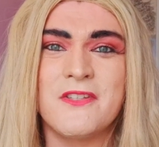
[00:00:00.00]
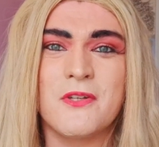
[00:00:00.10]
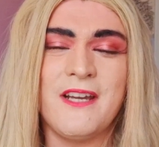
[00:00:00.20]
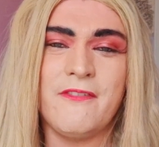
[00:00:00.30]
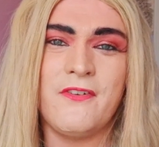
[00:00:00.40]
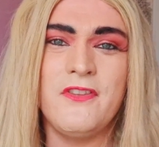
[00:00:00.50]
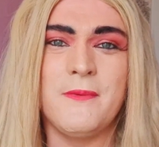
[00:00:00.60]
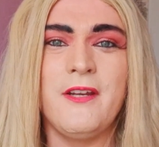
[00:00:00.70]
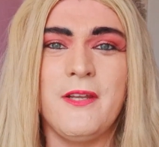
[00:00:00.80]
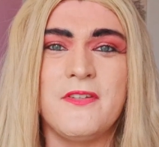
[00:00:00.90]
It's quite fun
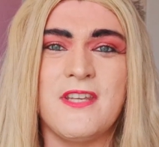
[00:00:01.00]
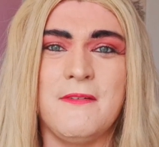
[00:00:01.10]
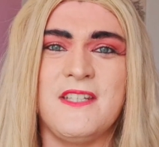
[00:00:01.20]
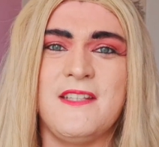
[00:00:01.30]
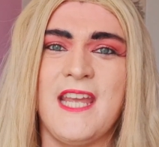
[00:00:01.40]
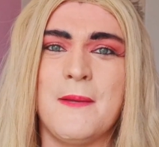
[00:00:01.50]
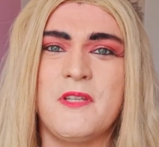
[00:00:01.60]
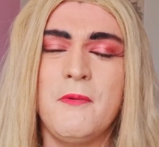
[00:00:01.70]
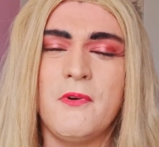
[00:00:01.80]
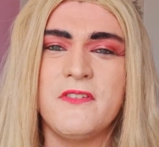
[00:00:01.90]
doing a new series of DMs.
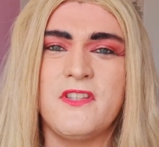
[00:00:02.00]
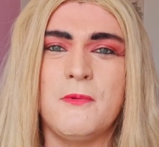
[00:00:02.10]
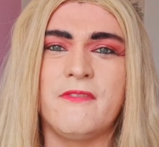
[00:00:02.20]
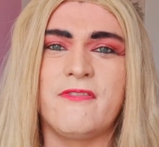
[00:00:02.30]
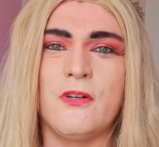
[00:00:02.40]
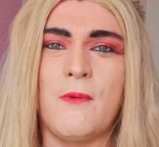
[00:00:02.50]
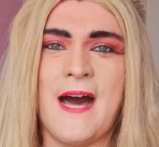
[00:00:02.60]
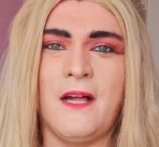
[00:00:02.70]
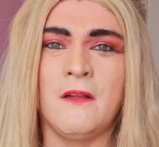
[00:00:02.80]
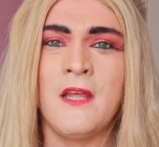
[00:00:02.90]
I've been wanting to do one for a
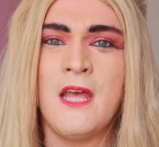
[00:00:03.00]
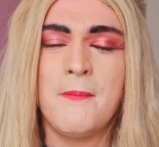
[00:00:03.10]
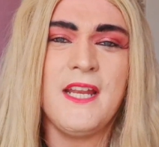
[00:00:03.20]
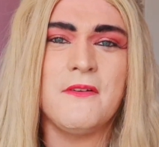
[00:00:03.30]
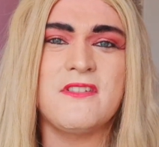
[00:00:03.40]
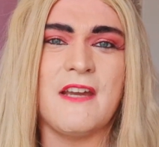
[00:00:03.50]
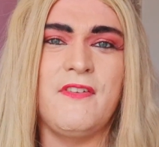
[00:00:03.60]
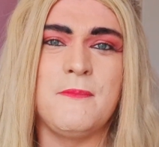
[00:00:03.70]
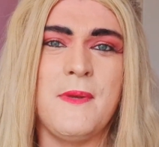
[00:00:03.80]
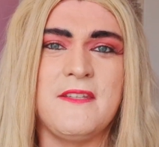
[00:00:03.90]
while. But you know,
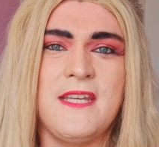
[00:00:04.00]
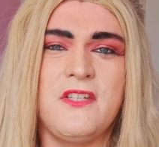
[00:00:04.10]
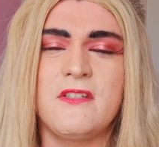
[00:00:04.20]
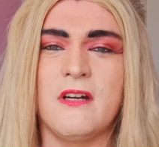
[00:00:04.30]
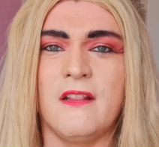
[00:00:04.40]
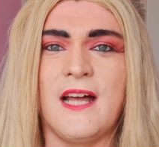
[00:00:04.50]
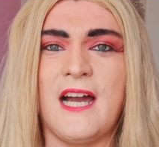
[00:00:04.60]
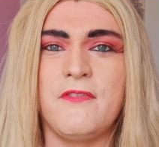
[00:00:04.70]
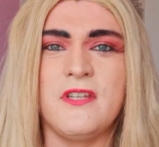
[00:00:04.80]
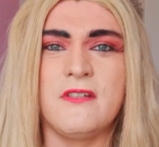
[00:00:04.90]
Safi's busy. She's got
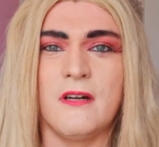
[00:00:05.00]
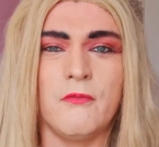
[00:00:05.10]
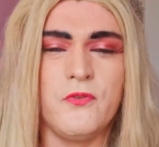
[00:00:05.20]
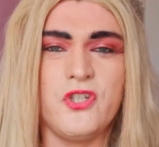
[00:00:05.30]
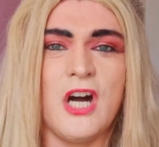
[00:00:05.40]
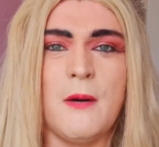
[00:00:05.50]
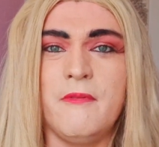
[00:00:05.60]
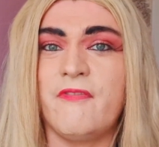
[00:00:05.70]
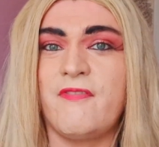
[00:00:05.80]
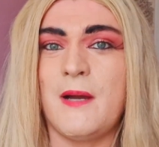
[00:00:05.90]
life. She's got job
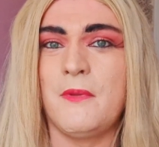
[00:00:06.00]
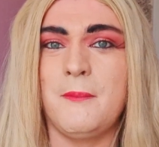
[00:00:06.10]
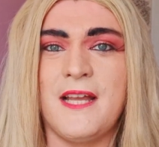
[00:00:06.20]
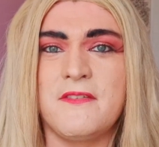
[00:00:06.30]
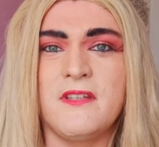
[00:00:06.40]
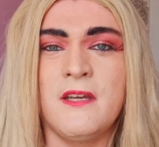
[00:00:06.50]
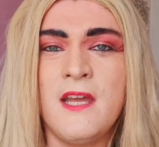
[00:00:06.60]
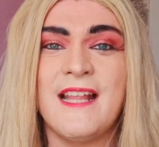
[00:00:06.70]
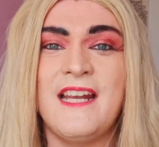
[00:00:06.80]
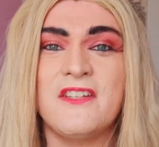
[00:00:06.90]
and family, bless her.
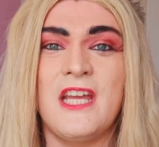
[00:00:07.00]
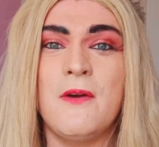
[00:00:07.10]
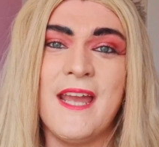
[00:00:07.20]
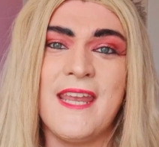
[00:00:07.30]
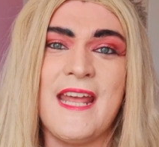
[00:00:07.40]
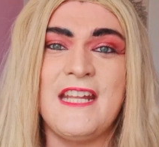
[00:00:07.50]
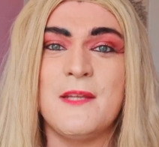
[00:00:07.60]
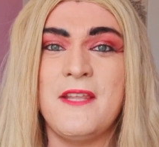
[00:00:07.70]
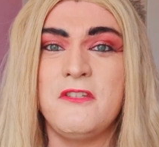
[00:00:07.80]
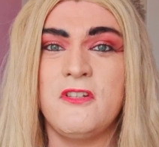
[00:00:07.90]
Let us know. Again, it
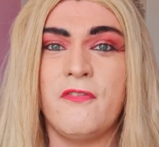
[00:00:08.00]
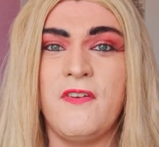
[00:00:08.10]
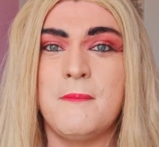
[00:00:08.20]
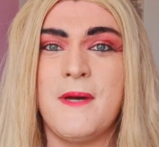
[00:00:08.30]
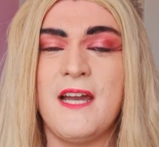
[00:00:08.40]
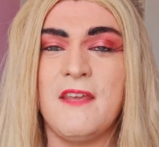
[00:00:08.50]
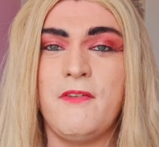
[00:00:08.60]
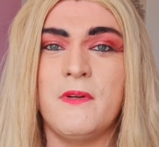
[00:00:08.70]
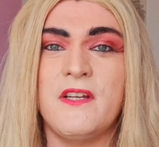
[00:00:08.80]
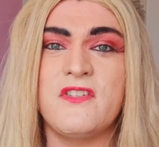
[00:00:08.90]
depends on your feedback.
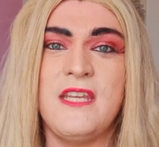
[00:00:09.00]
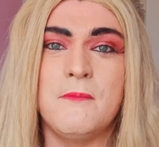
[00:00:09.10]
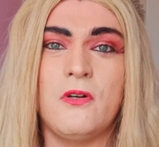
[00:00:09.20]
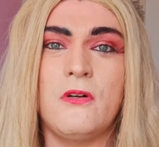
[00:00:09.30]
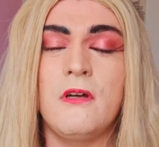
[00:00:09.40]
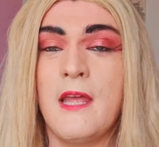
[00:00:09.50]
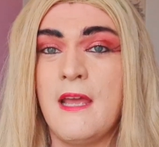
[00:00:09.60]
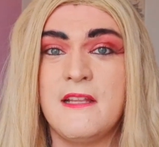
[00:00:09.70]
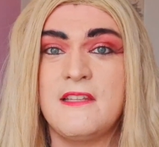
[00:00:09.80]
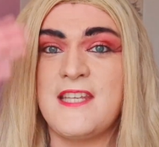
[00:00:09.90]
If you want to see more,
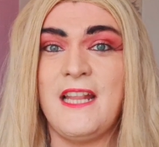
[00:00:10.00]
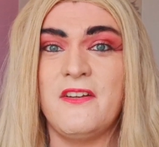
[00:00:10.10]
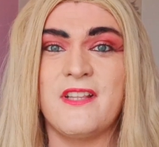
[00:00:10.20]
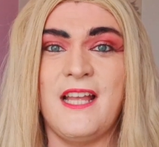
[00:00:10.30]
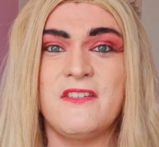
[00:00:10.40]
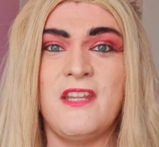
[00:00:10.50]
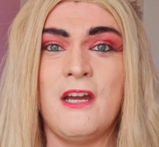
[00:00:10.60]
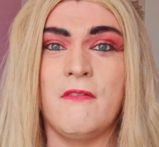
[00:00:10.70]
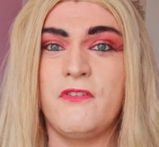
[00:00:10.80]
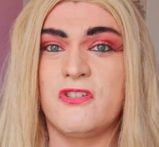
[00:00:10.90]
tell us. Let us
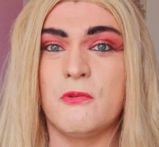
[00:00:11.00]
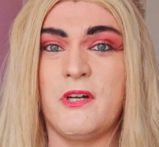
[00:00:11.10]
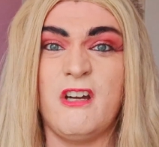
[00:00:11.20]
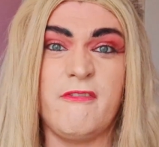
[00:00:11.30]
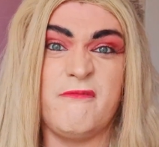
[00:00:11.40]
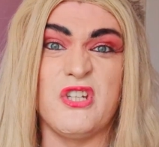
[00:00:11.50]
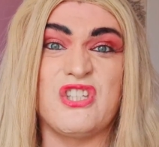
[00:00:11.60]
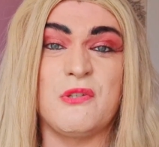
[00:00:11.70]
know. Just a one-off.